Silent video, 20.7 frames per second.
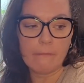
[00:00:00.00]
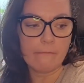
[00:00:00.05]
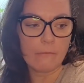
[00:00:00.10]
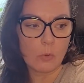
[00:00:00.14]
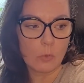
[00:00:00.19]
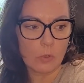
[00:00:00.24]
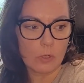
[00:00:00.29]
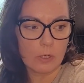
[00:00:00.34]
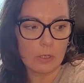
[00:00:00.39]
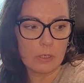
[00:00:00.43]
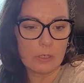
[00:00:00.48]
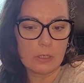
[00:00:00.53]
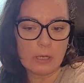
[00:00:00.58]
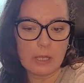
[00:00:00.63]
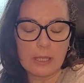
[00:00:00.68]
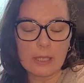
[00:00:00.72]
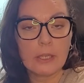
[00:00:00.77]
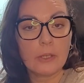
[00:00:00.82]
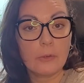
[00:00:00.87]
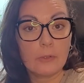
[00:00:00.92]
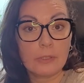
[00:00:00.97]
4.
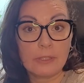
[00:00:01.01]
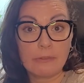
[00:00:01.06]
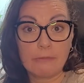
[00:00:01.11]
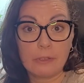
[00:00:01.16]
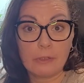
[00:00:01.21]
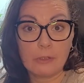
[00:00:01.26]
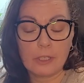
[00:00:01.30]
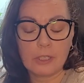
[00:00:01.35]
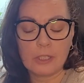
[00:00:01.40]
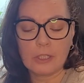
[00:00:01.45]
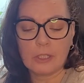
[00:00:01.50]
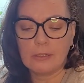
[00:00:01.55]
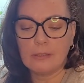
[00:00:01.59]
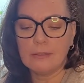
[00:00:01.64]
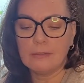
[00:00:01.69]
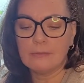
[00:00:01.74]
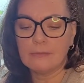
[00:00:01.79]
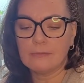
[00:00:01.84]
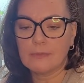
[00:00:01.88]
I hear it's very good.